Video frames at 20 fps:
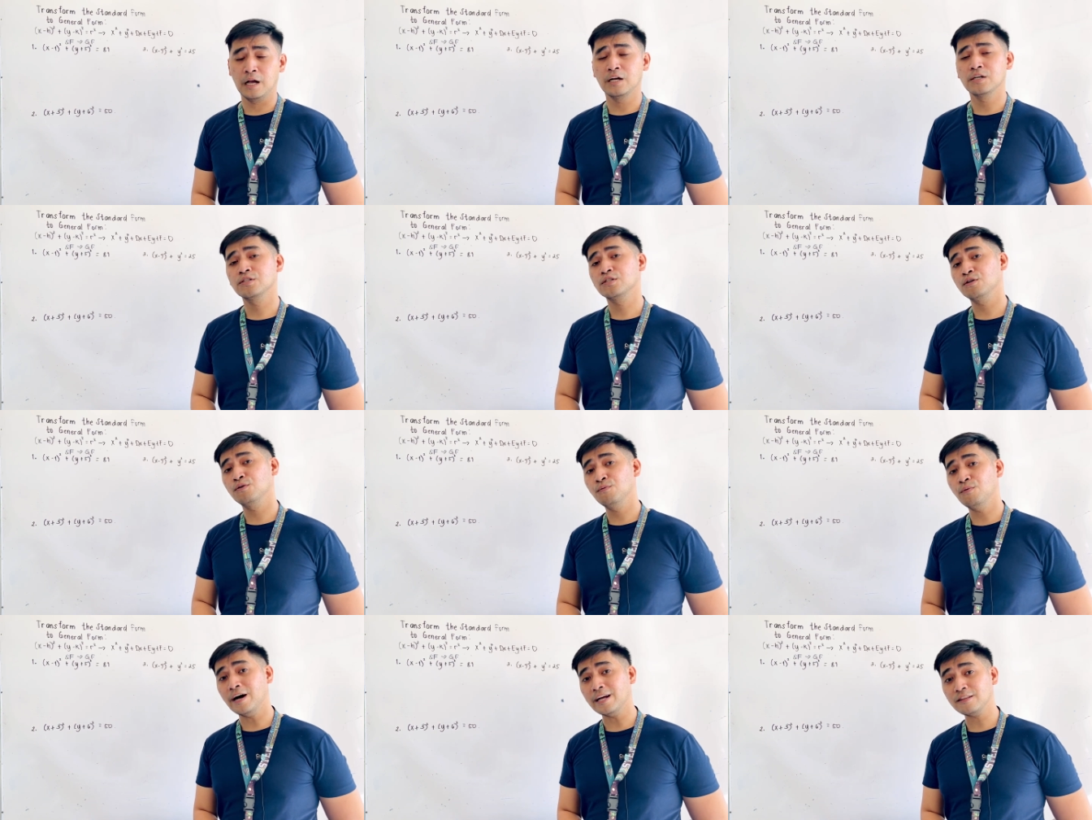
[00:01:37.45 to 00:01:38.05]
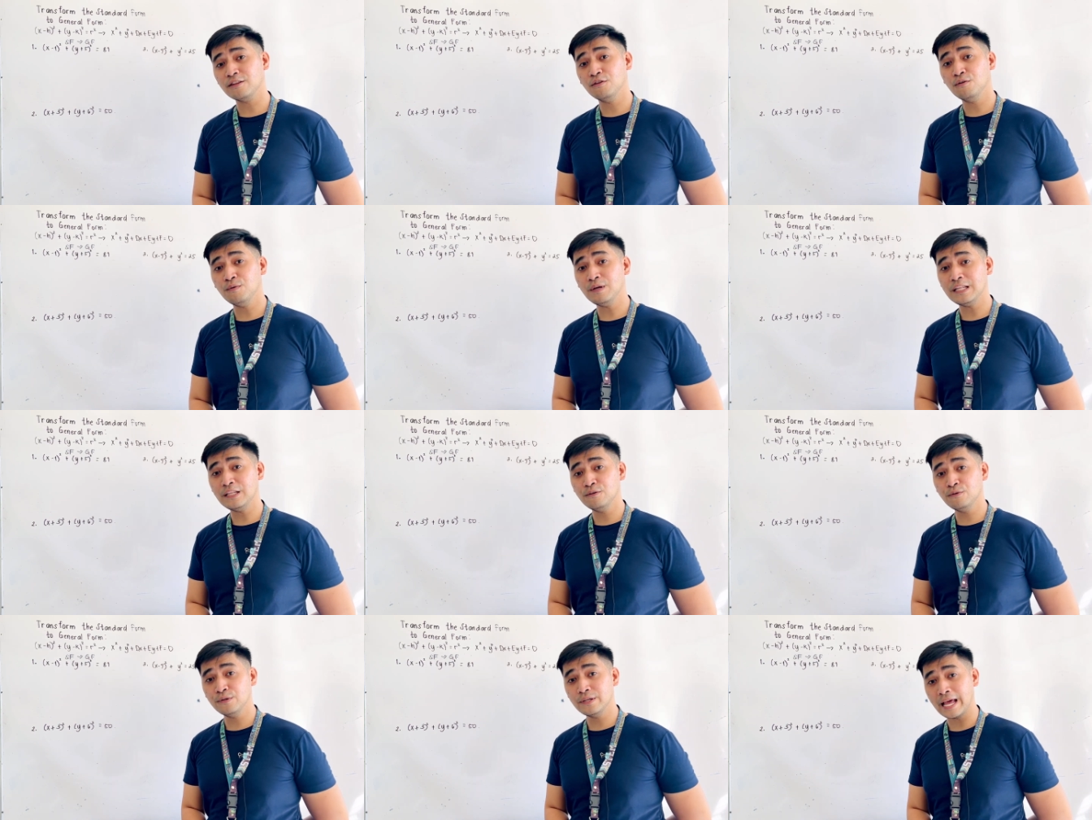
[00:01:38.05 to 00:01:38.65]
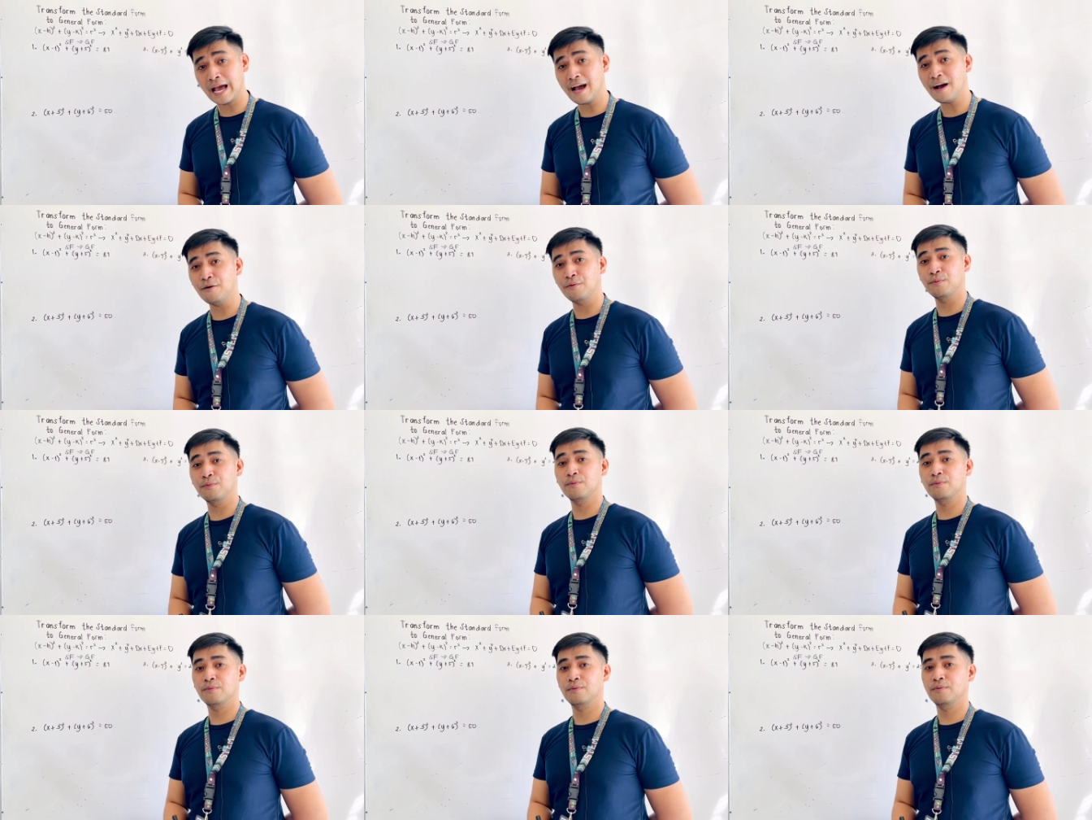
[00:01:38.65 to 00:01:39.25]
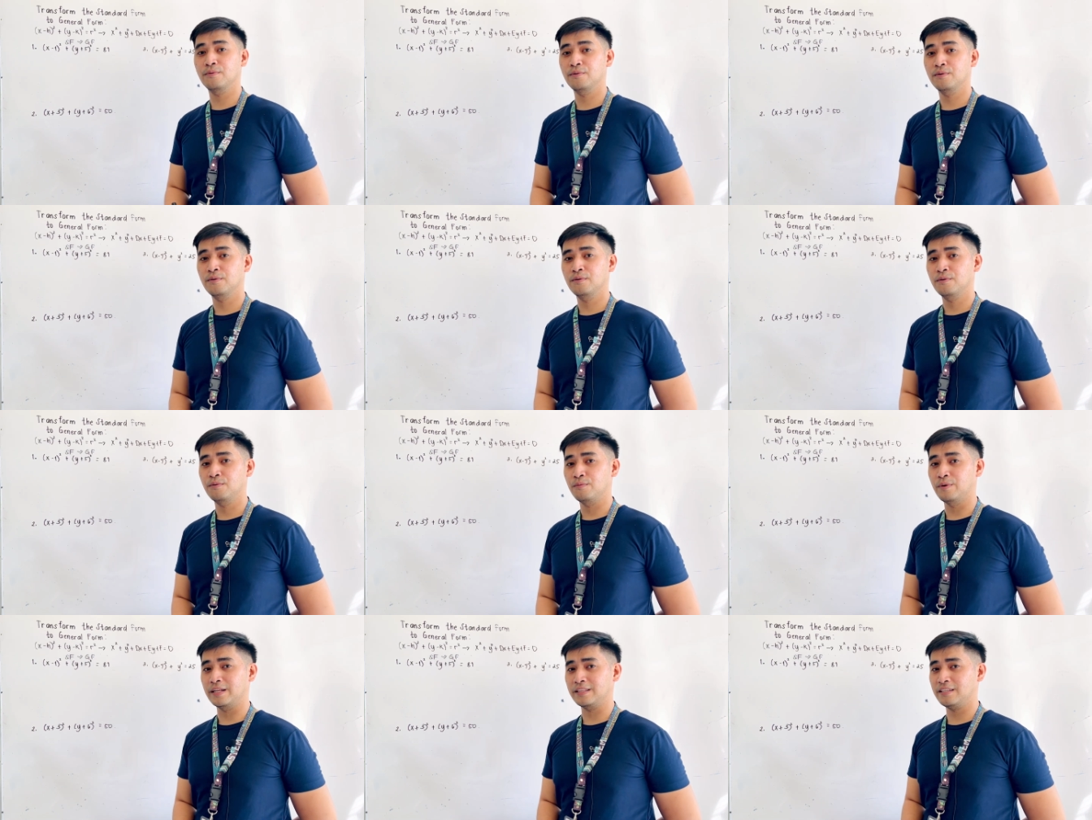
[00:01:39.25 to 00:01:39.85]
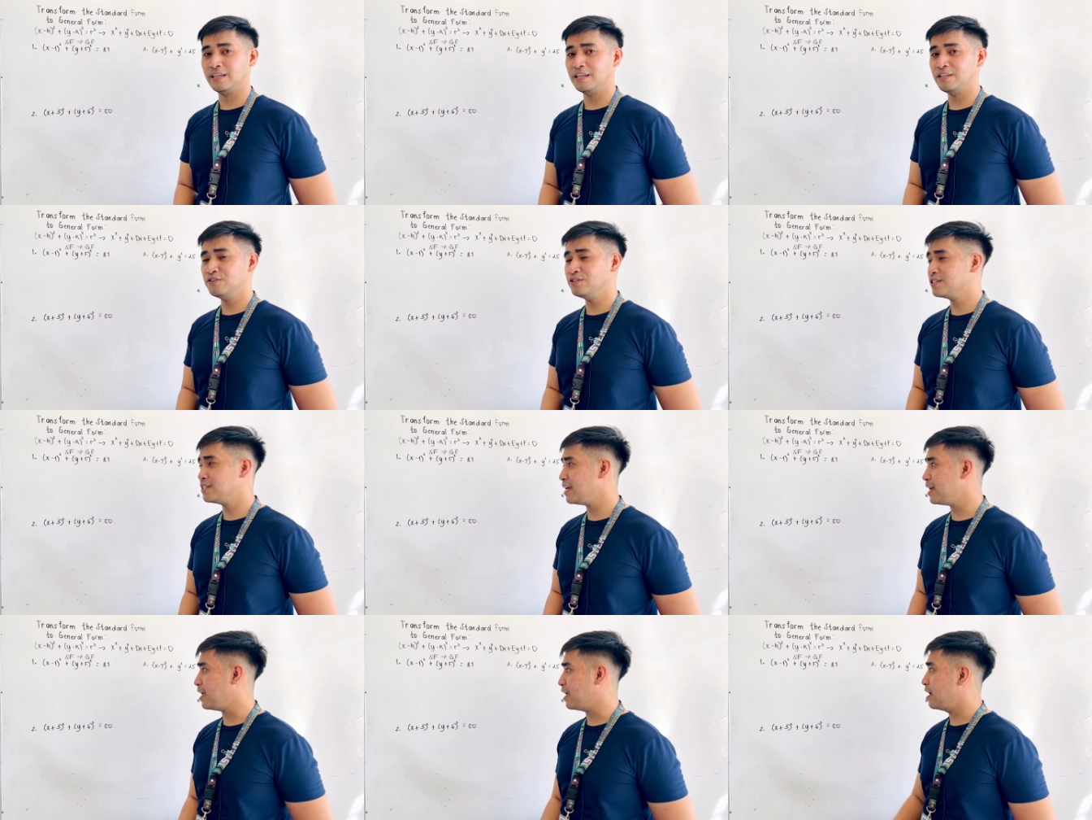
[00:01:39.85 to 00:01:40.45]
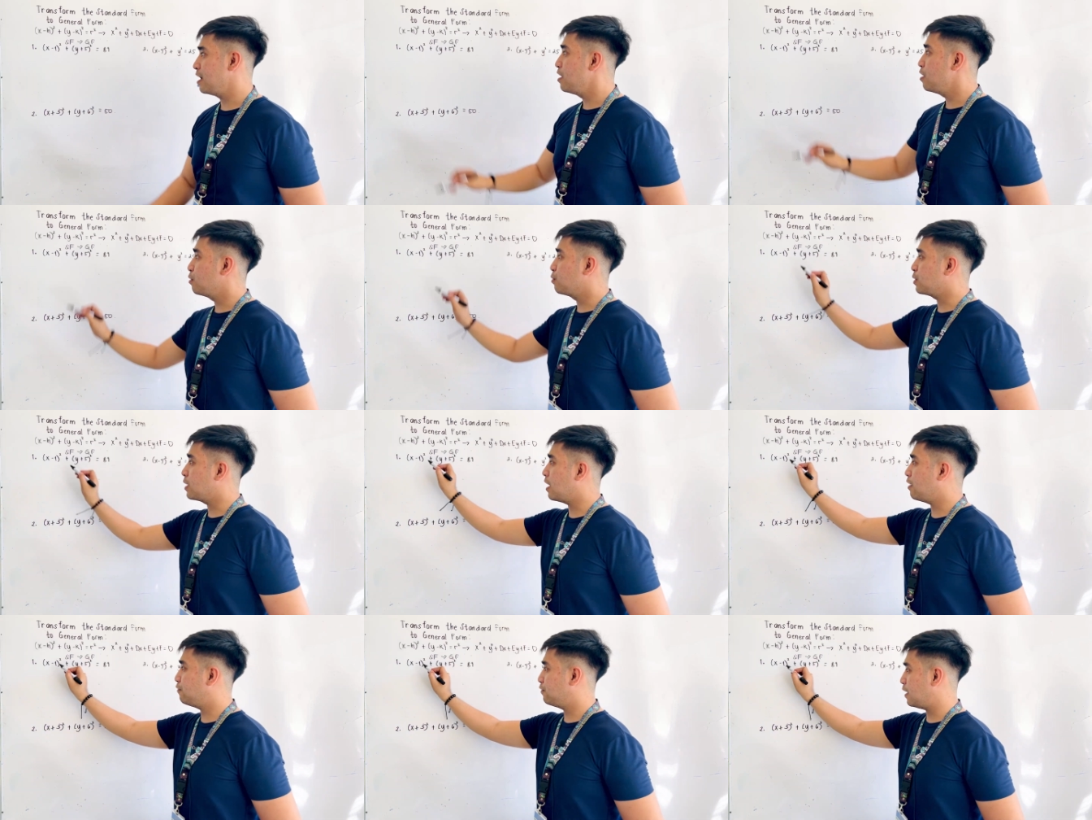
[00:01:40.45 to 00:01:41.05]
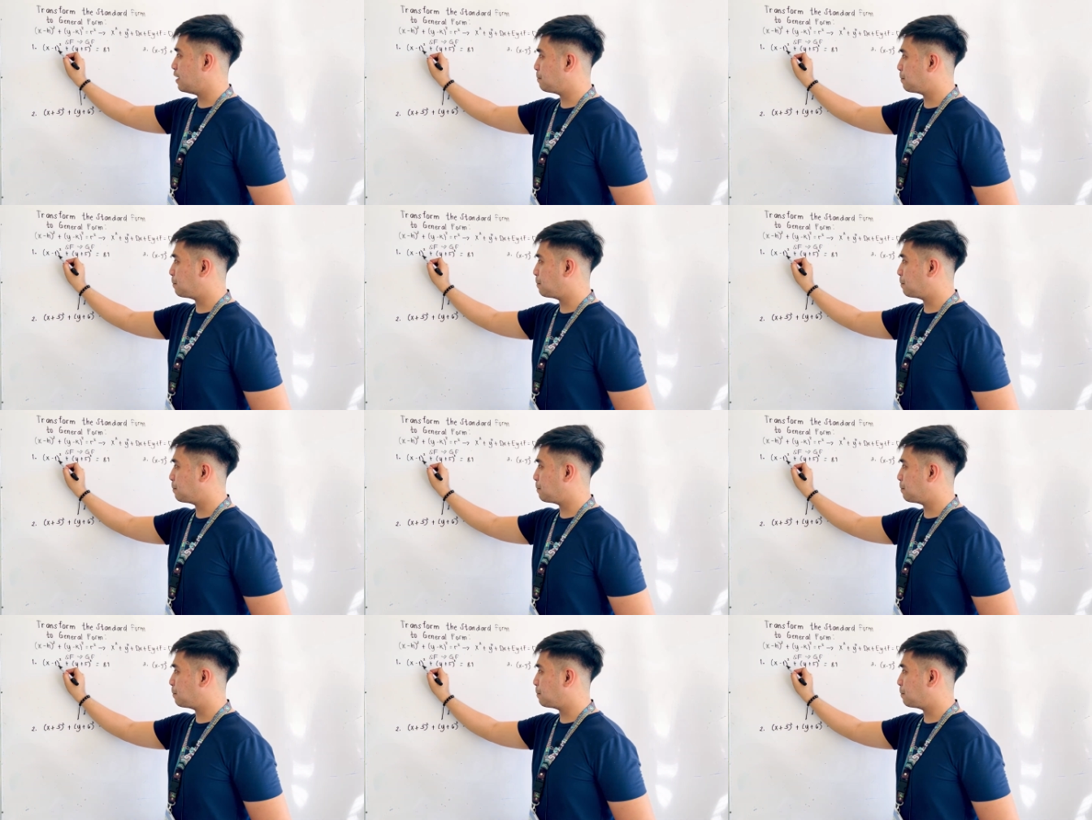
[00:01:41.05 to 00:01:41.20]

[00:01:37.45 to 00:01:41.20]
So what do we do now? What can you say? We have a